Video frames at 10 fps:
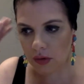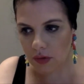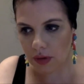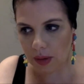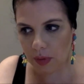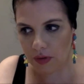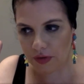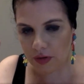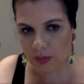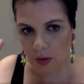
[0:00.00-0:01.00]
So, okay,
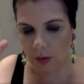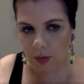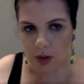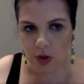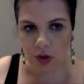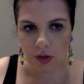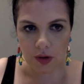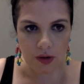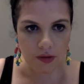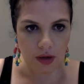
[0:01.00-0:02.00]
first part of the
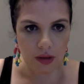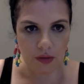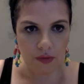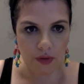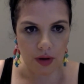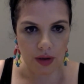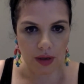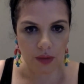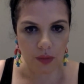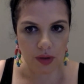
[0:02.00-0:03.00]
question, is he the father,
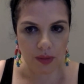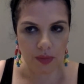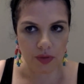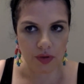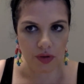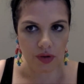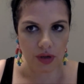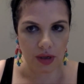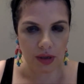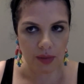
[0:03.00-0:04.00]
like, will the
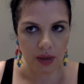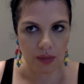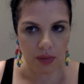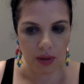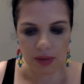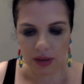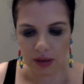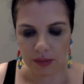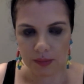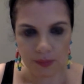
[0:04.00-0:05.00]
paternity become public?
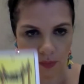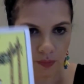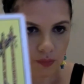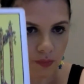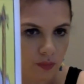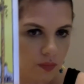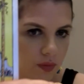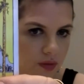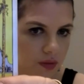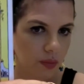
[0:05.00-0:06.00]

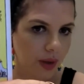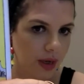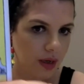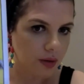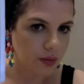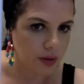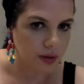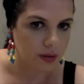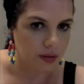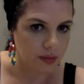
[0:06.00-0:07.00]
This is a wedding,
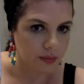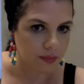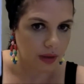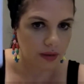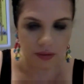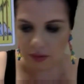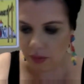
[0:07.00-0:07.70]
or, yeah, this is a